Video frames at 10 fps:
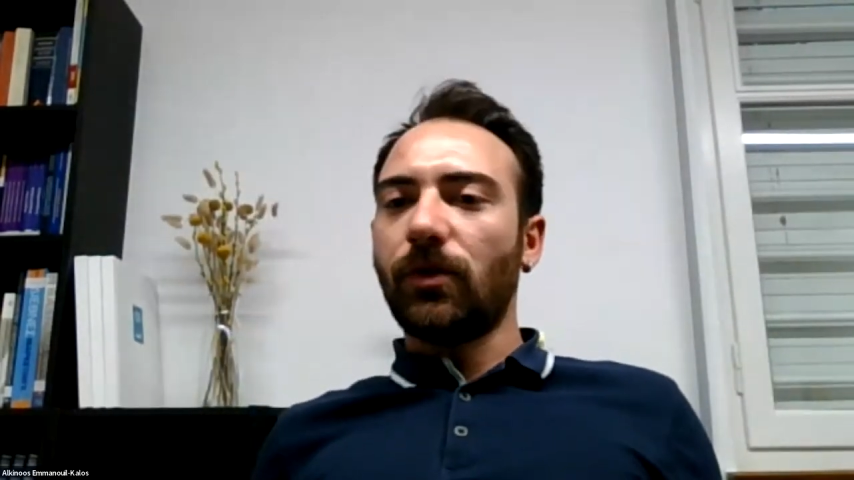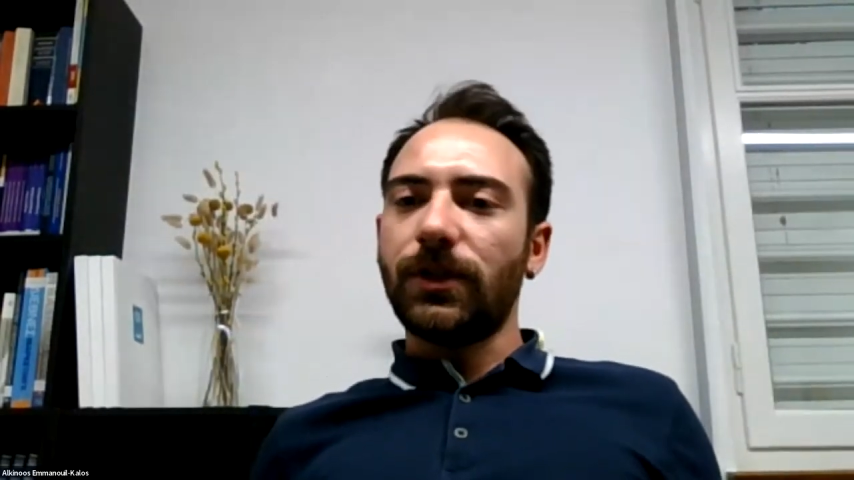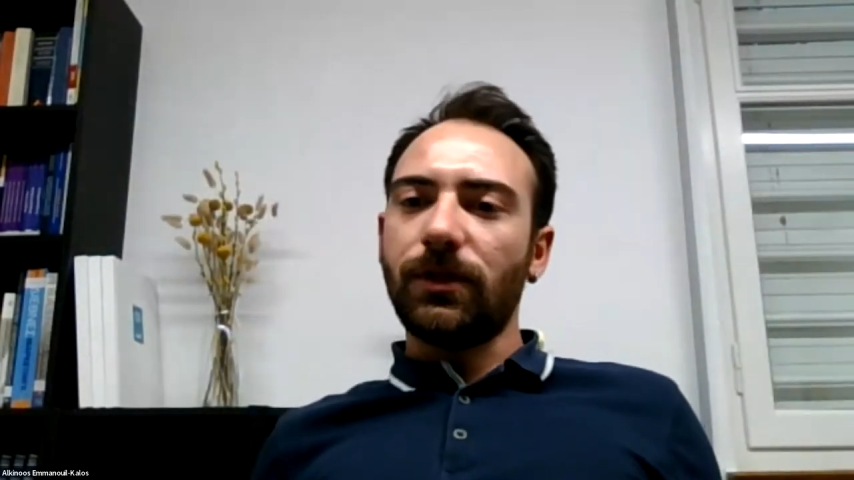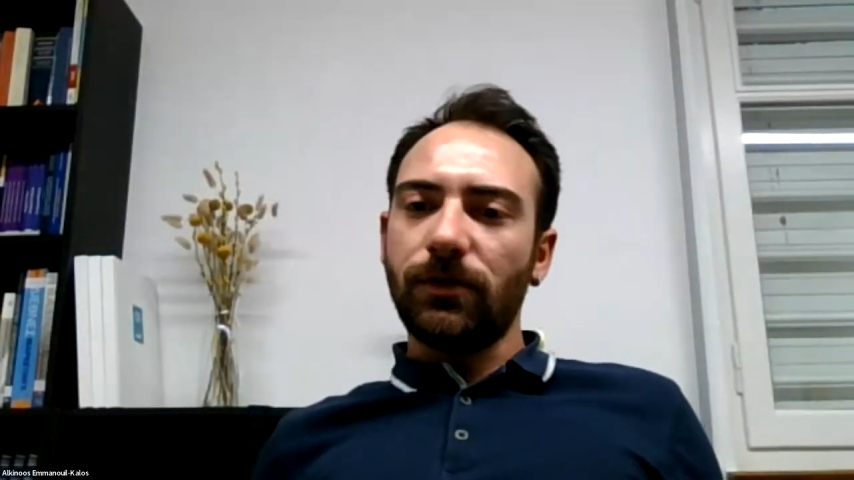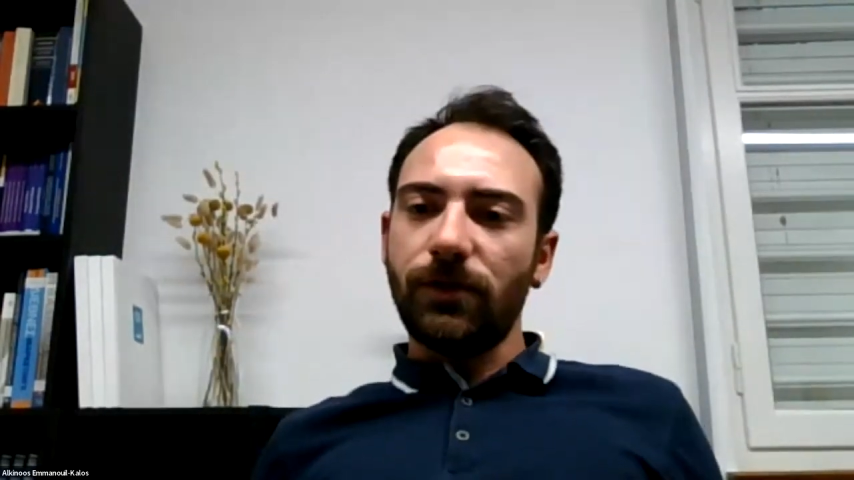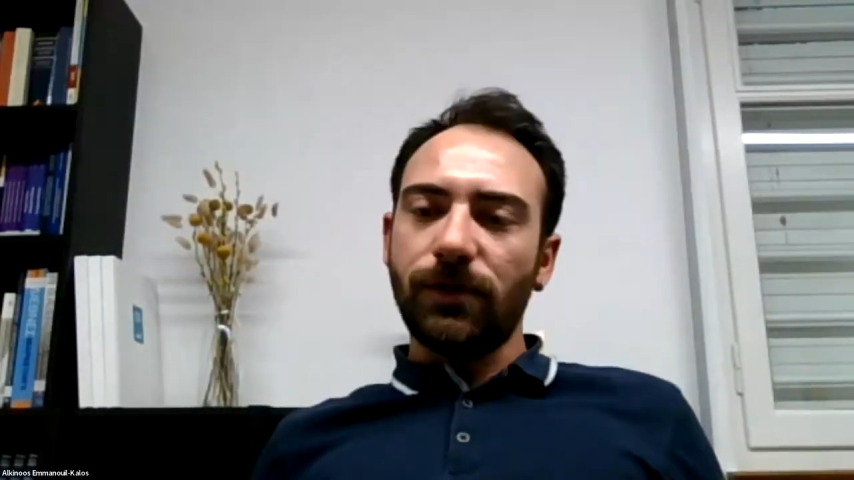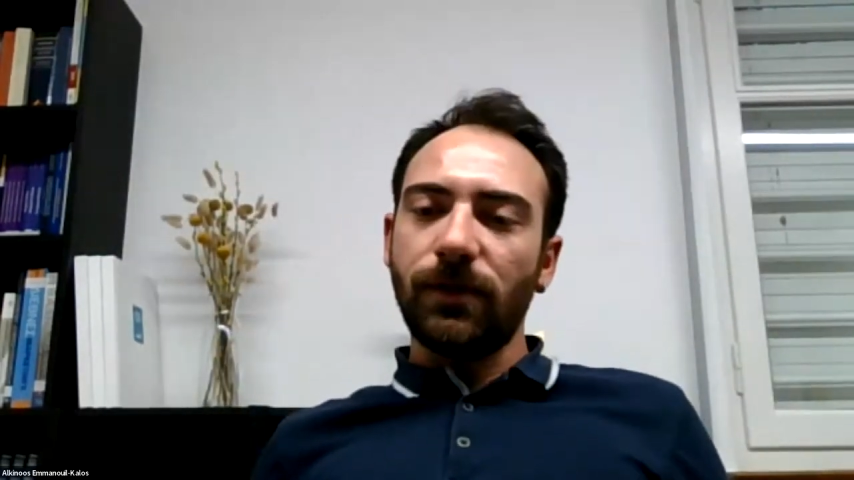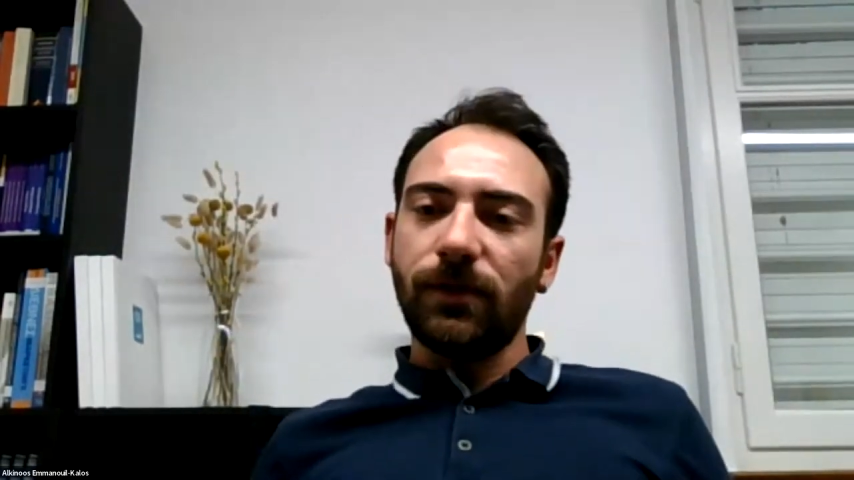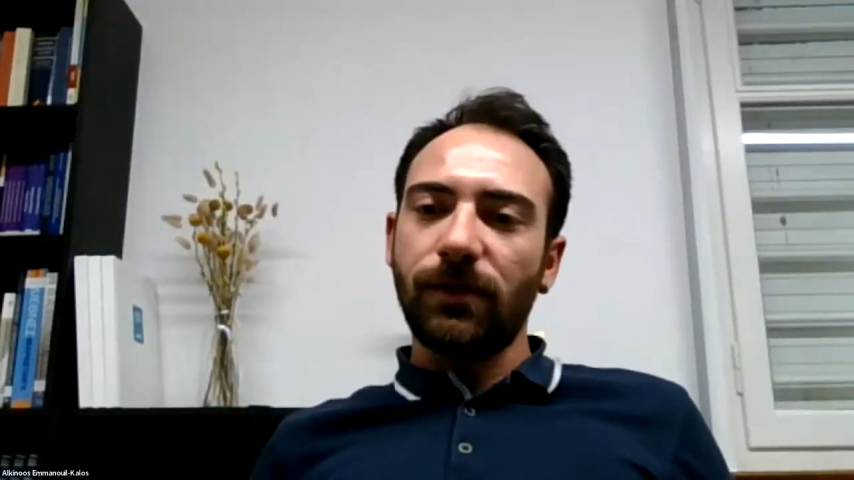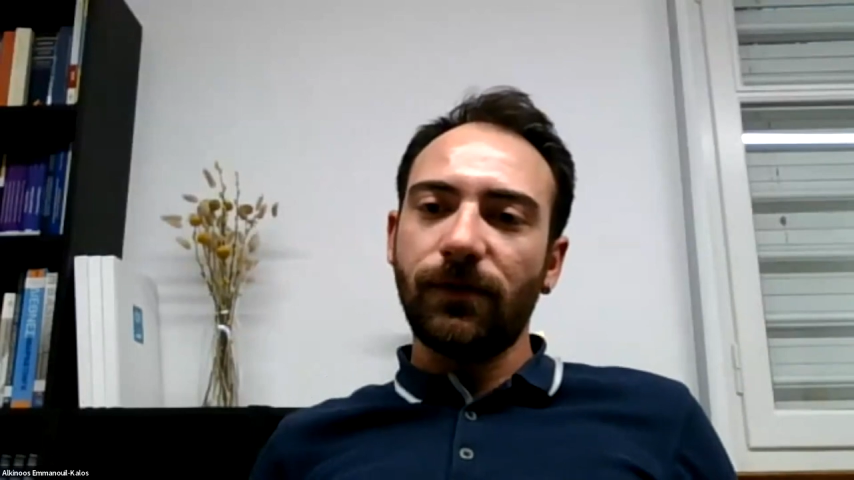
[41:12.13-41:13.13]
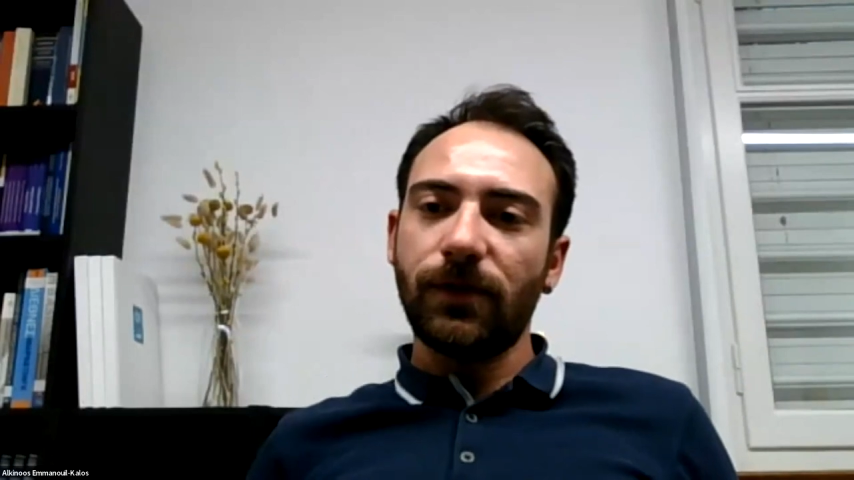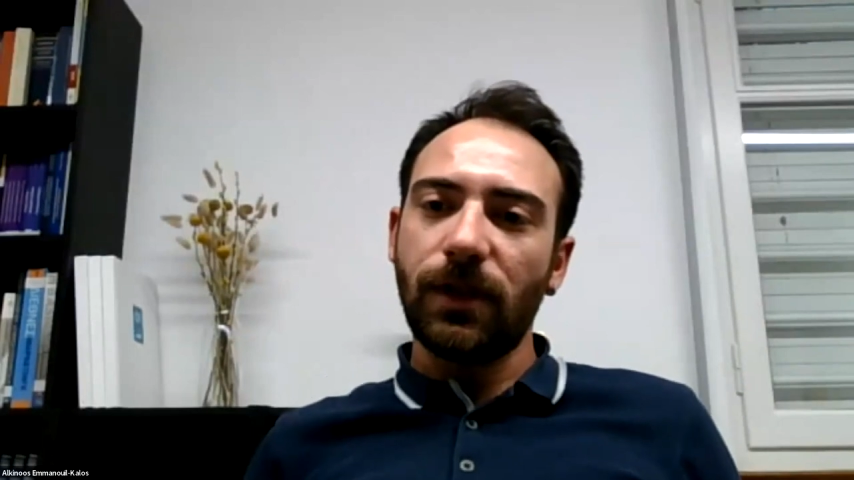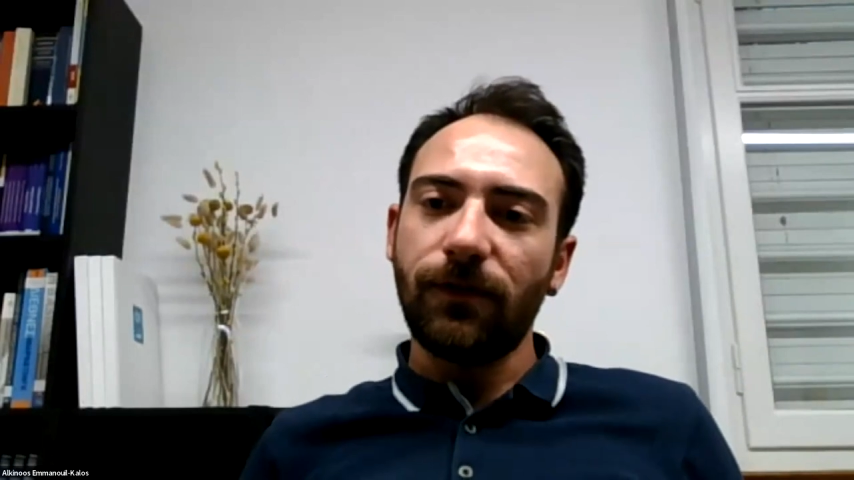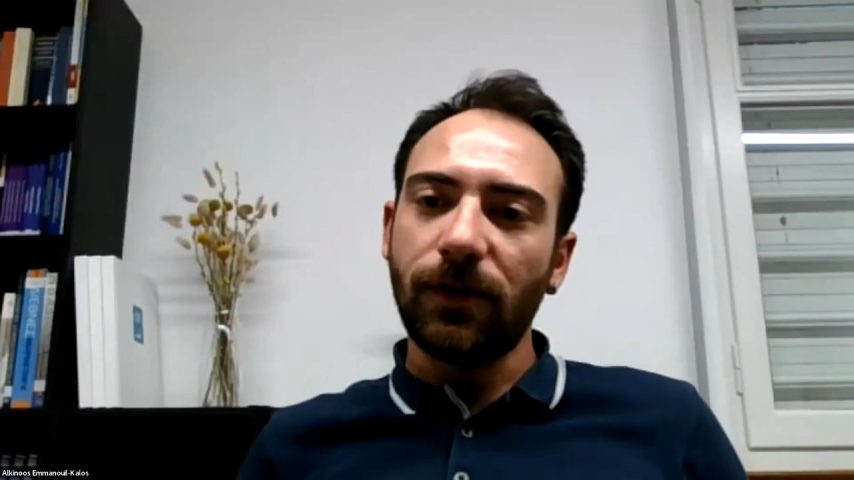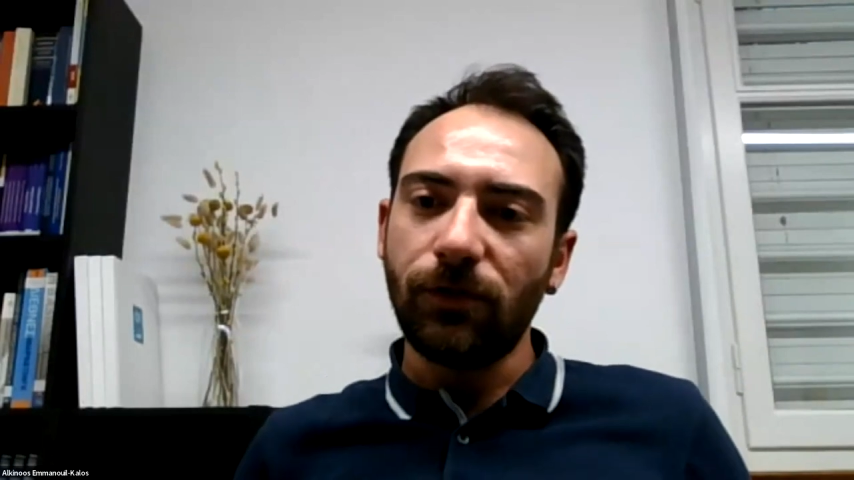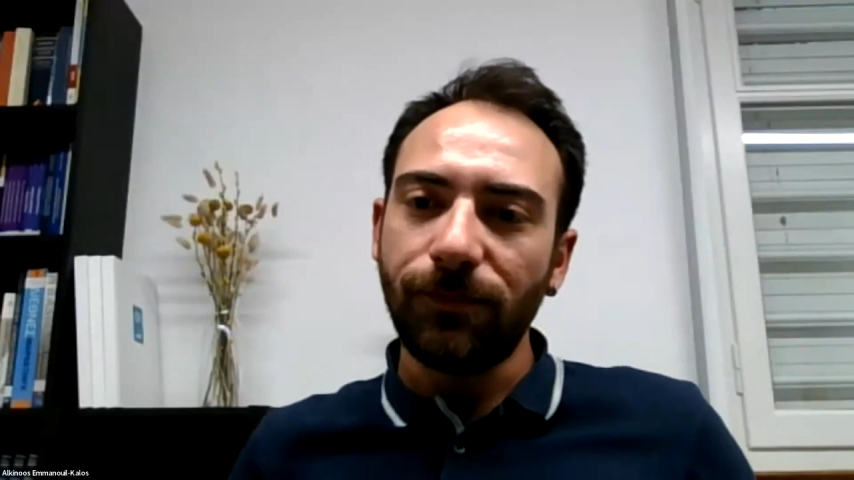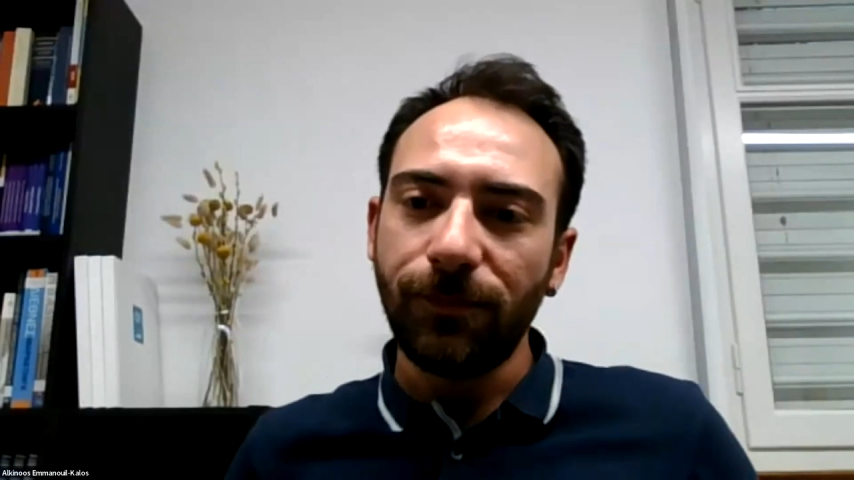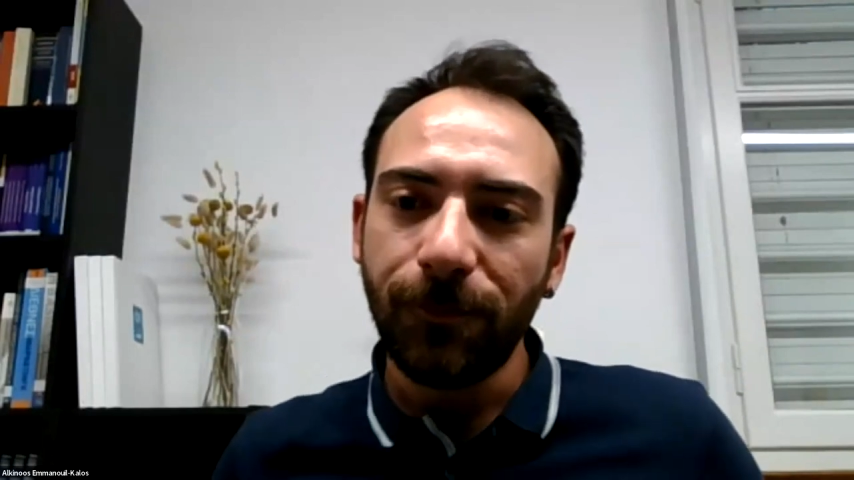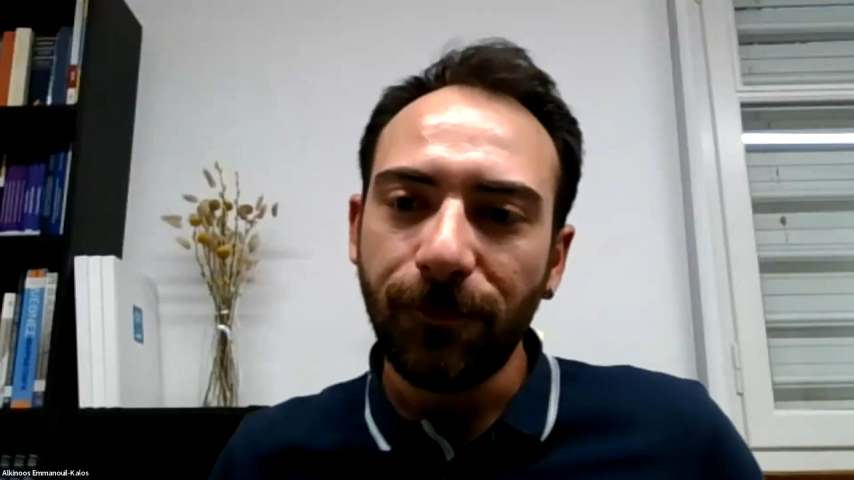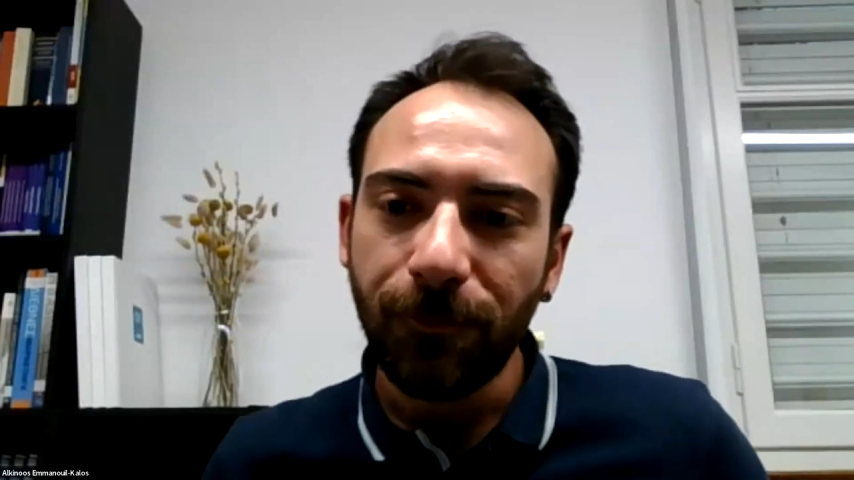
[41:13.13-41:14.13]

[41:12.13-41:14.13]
questions, Stefano?